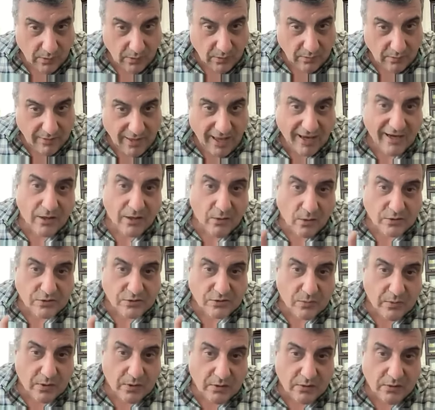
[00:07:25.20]
And that can
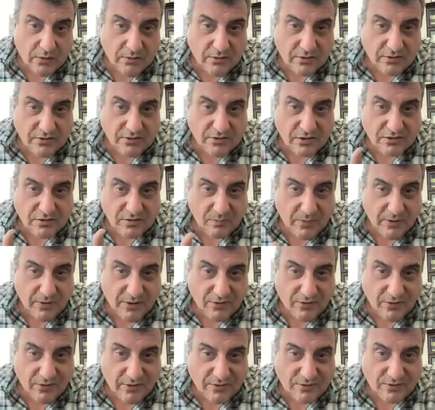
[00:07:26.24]
also include its
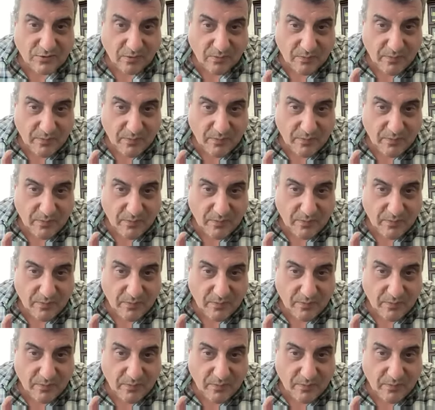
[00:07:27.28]
disappearance or